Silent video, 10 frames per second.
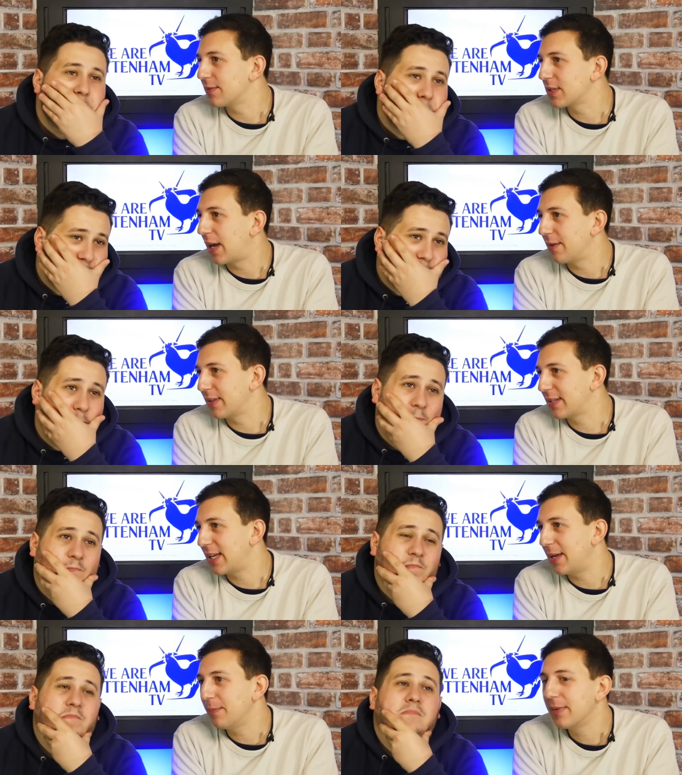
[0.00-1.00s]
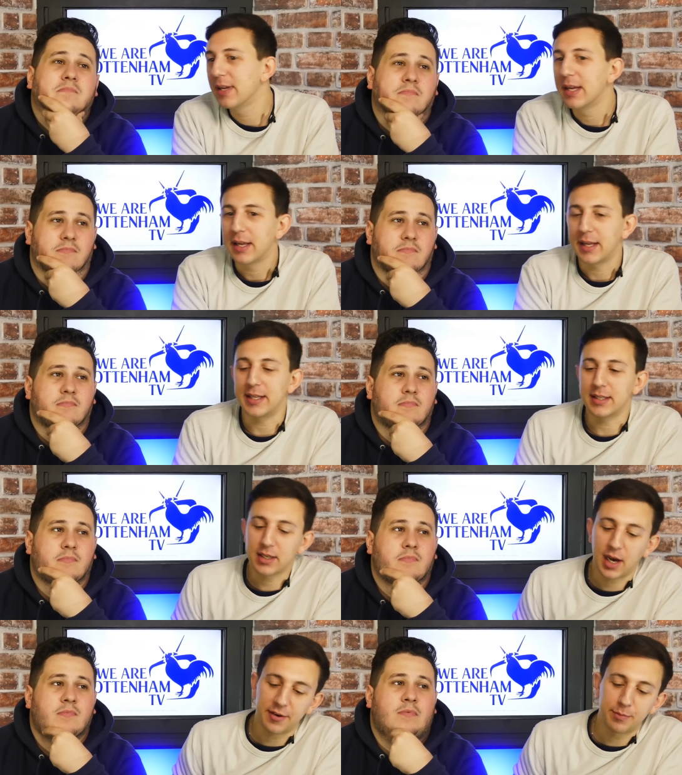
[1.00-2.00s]
Speaker 1: side of the team. Mm-hmm. He's
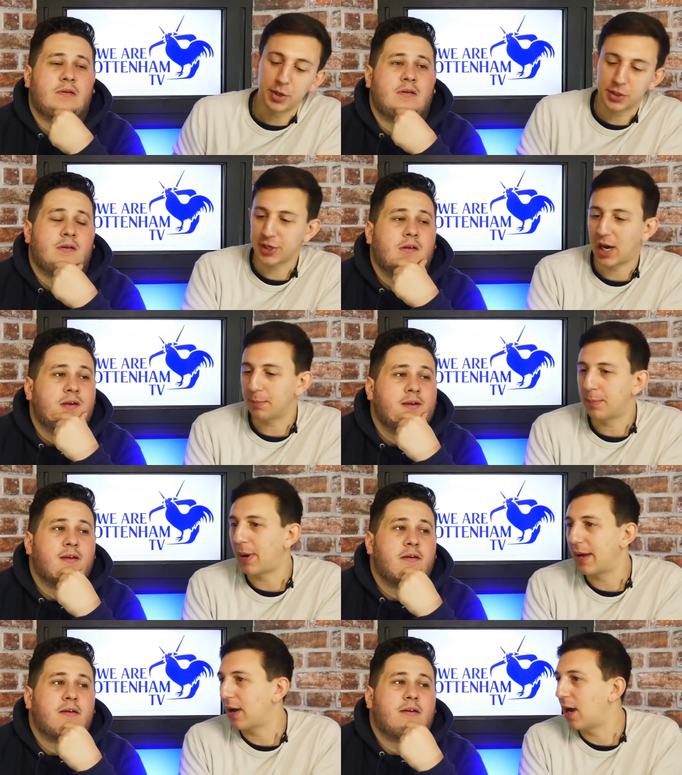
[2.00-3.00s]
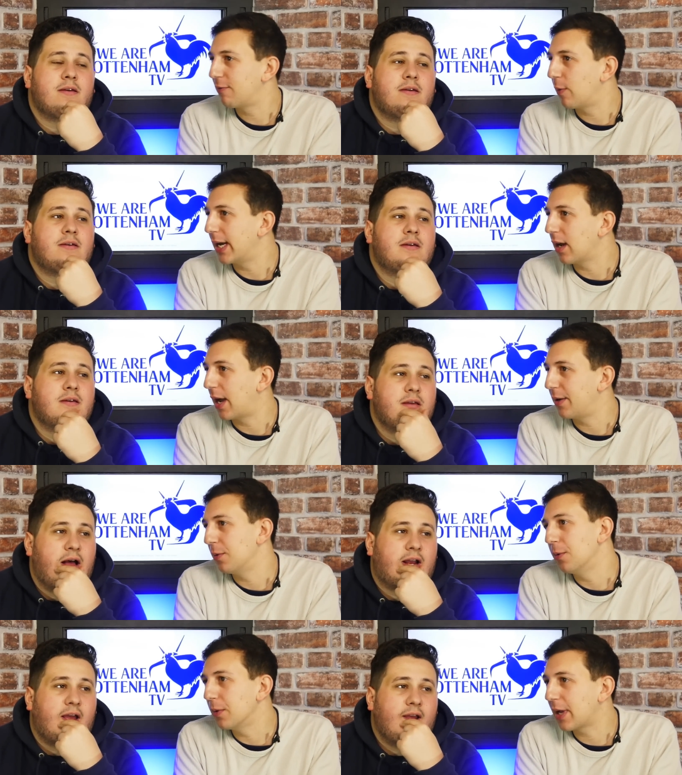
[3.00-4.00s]
kind of pushed up by the halfway line
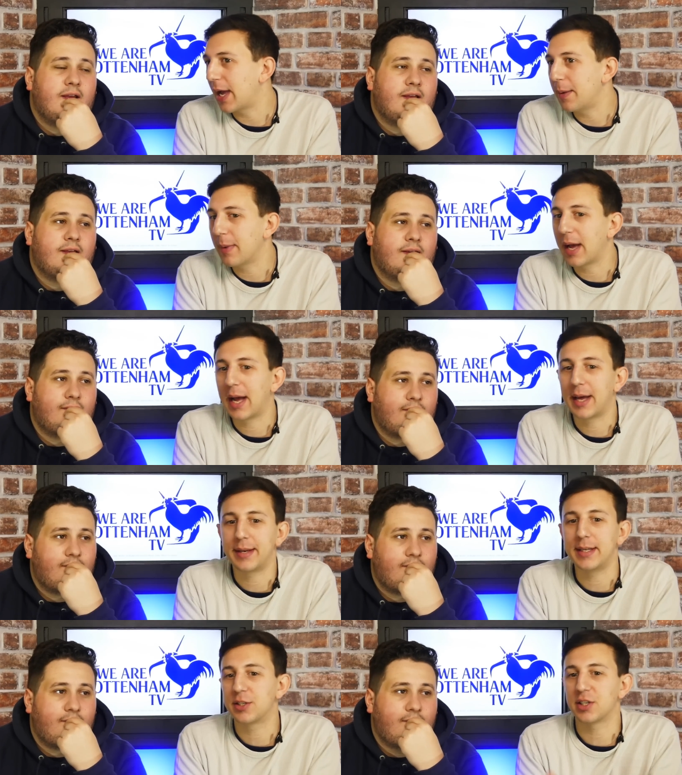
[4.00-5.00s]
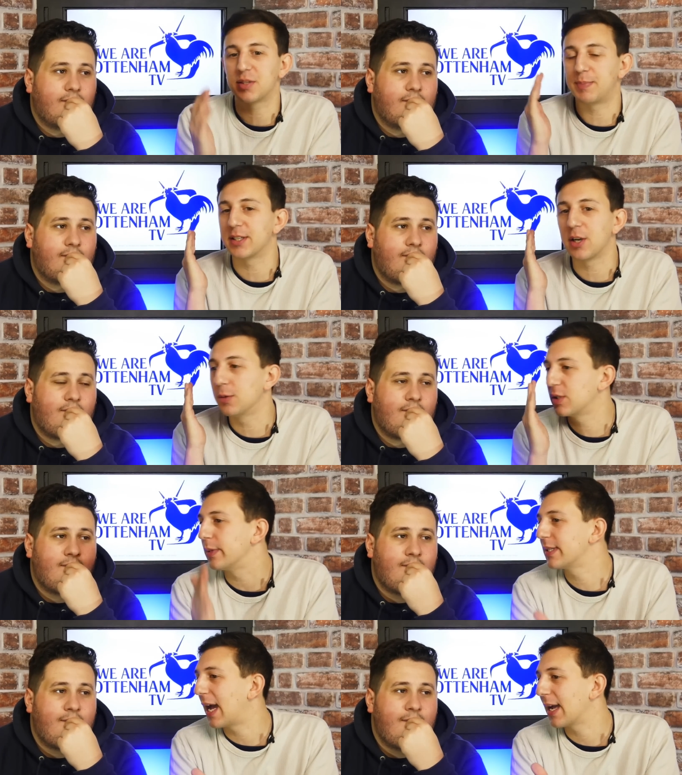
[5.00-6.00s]
okay. all game and he's just been told to
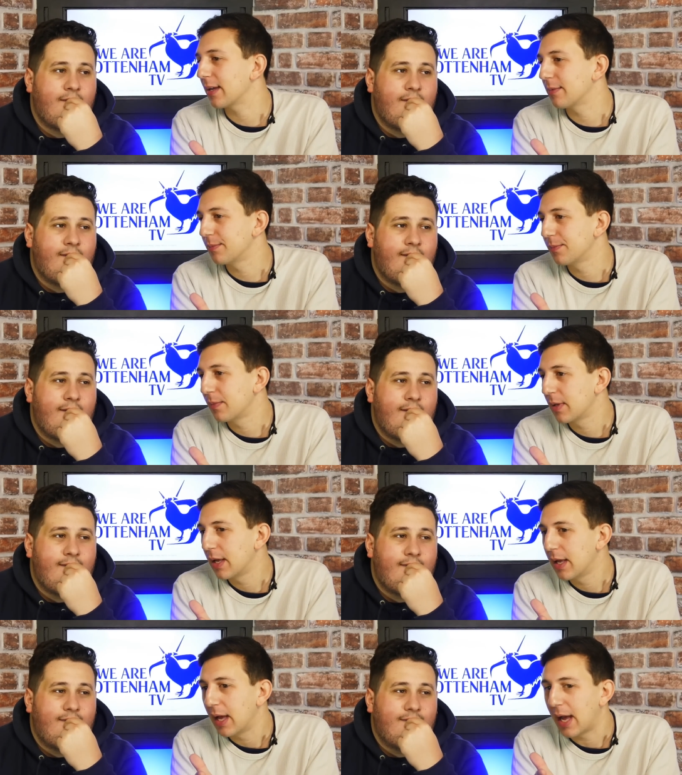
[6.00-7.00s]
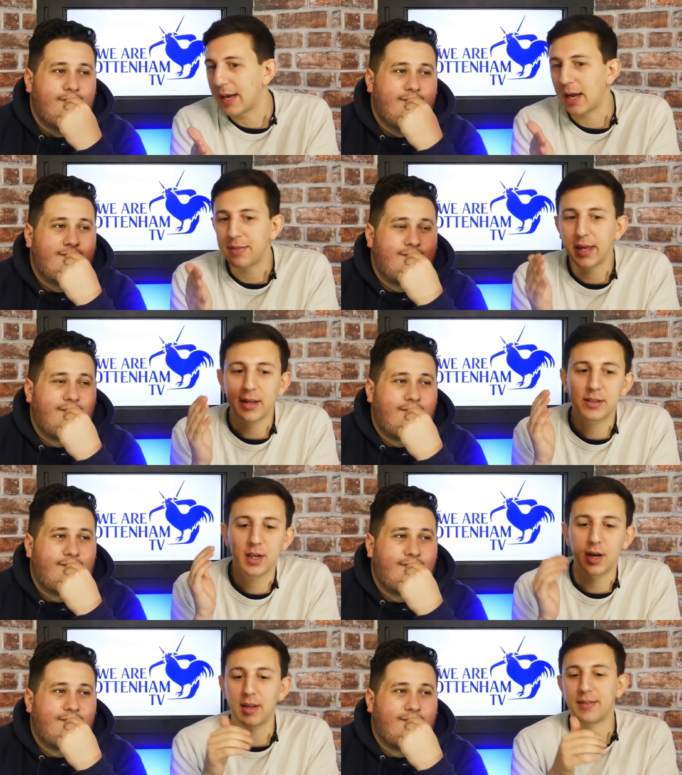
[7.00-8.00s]
attack. And I think
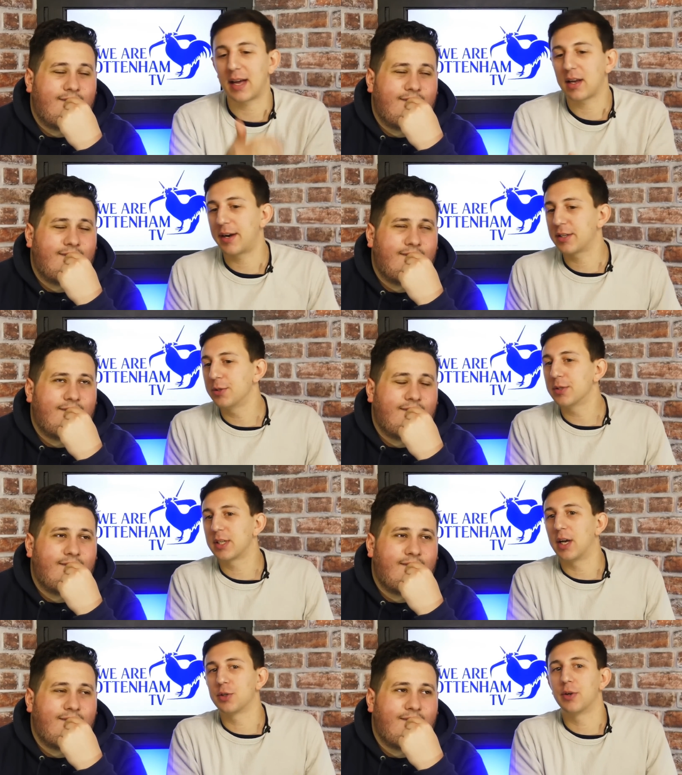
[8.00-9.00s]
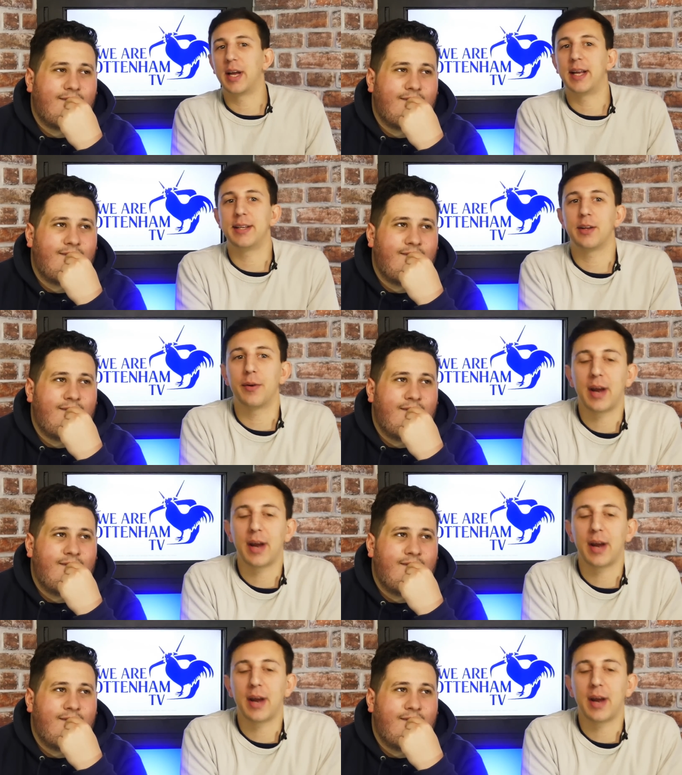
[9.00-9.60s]
so that kind of suits Serge Aurier. You don't